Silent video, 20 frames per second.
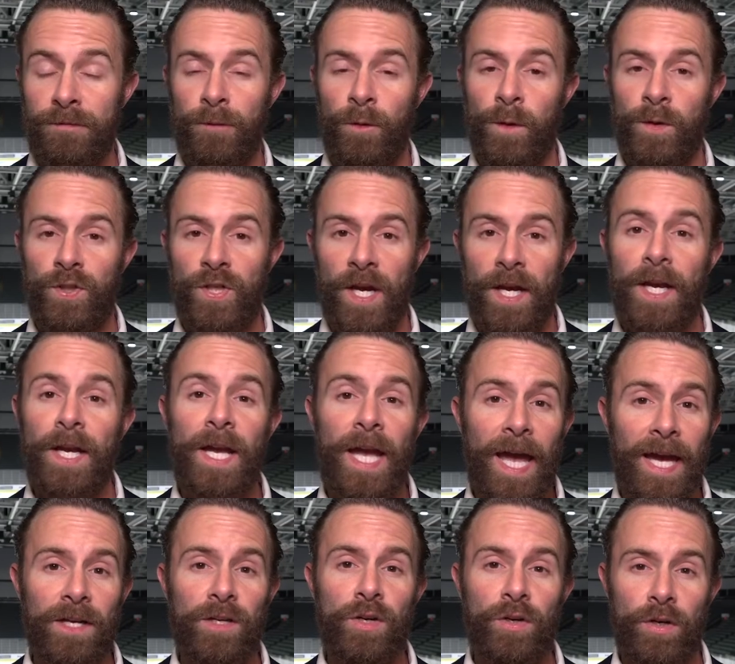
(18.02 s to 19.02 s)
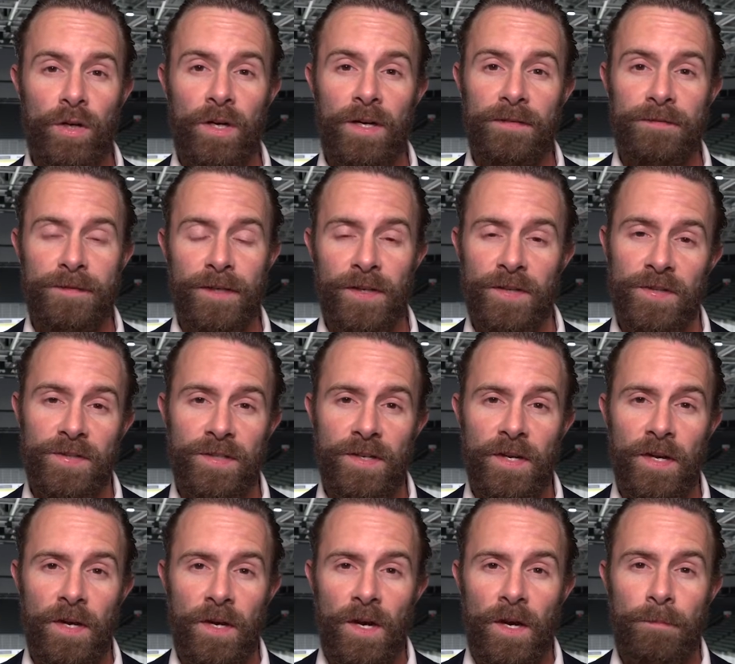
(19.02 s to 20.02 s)
forechecking and good offense.
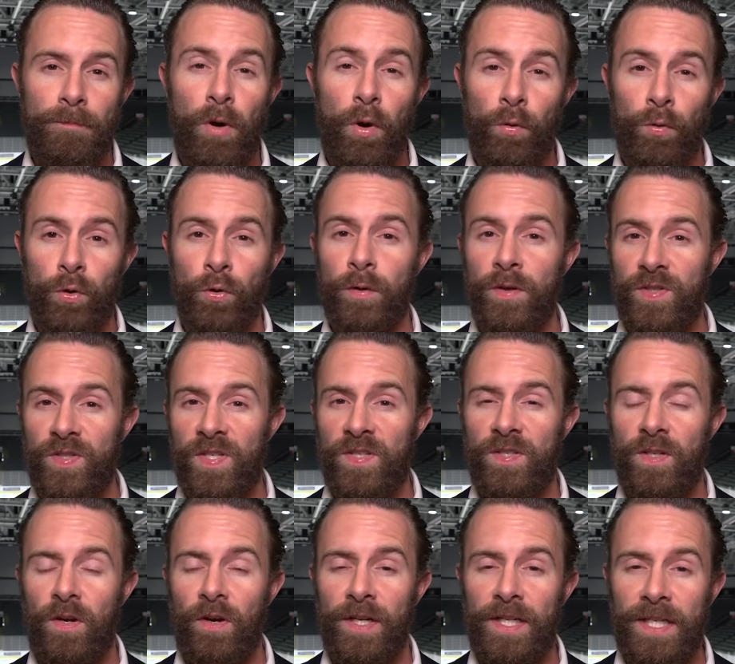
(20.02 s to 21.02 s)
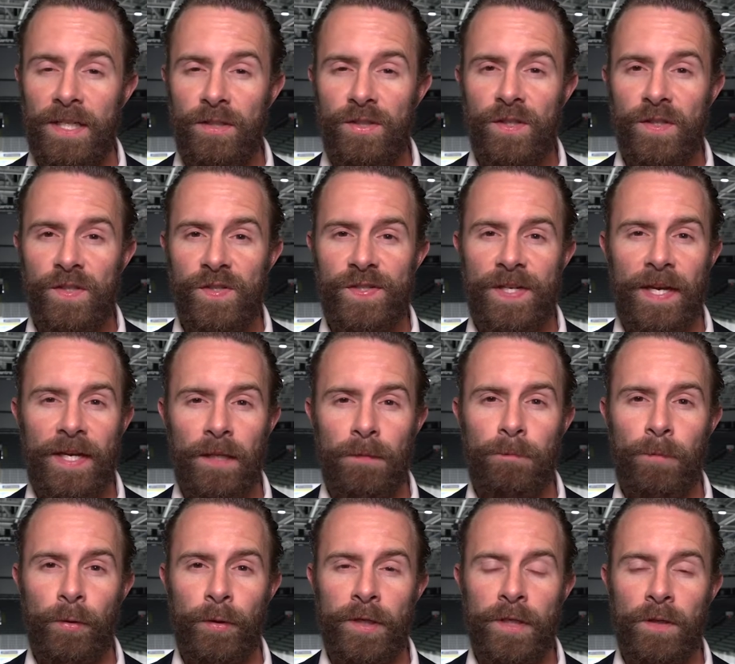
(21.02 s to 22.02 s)
Bo Groulx assisted on each of the second
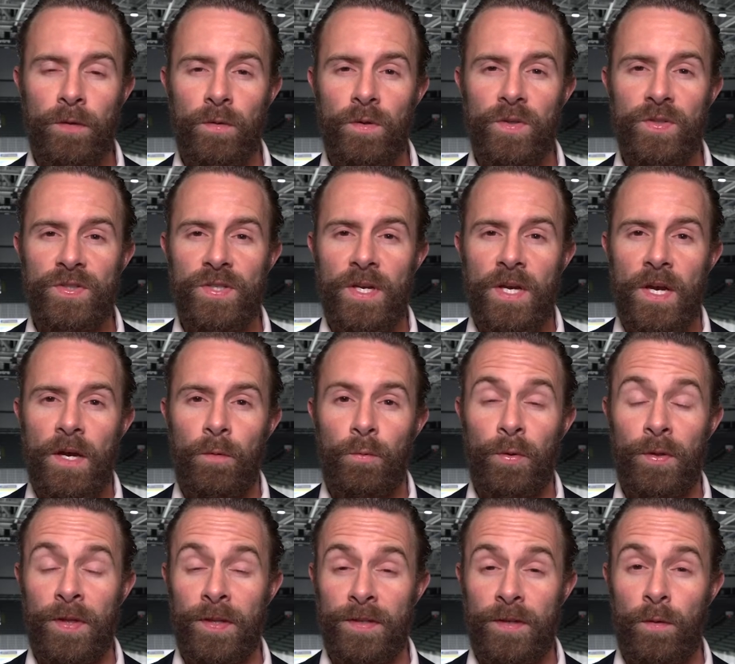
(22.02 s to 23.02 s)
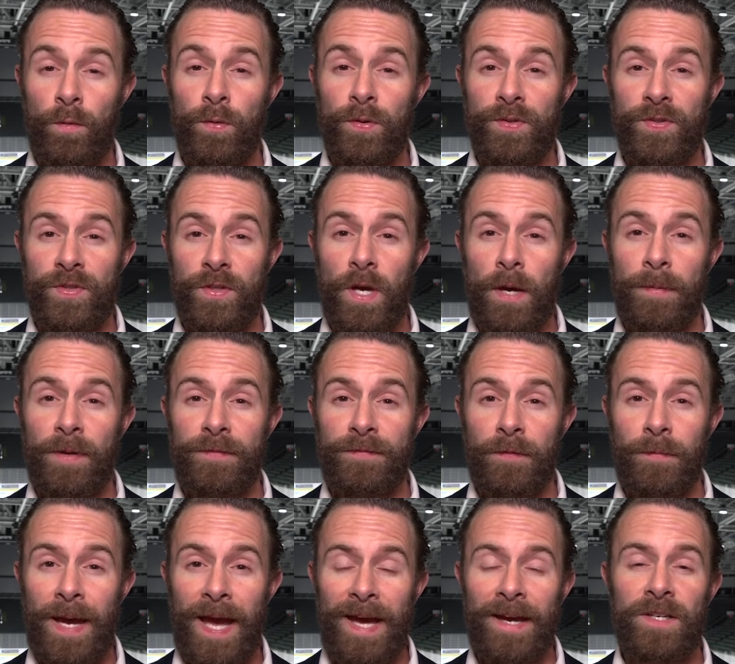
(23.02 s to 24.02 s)
period goals, with the goals coming
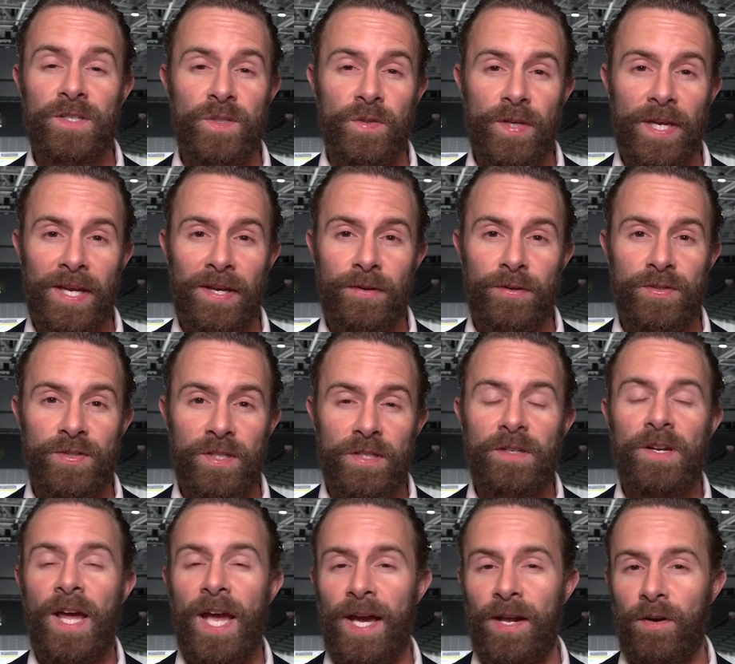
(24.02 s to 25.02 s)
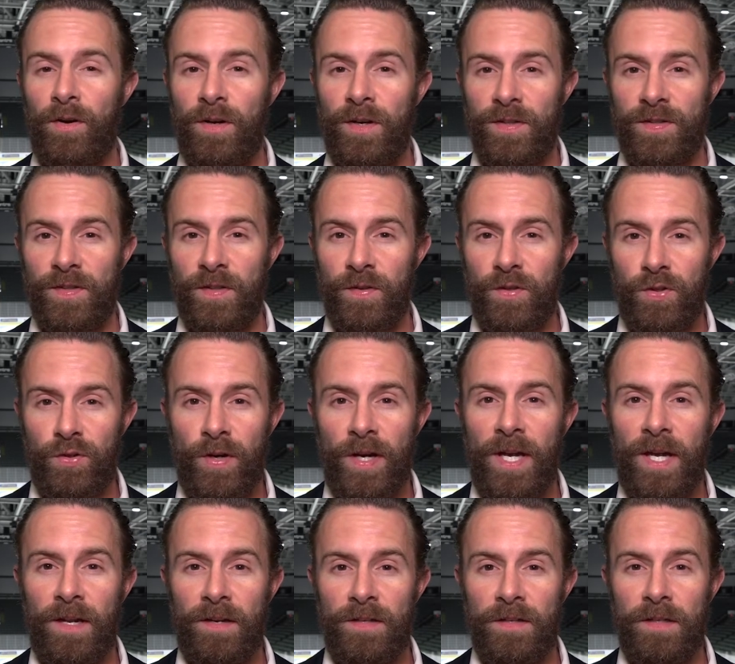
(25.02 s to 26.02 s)
from Axel Anderson and Austin
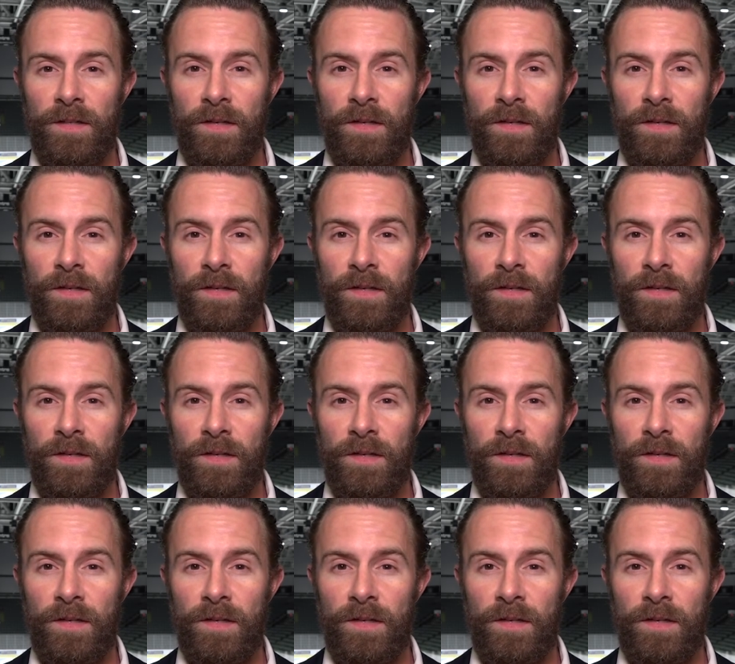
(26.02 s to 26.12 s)
Strand.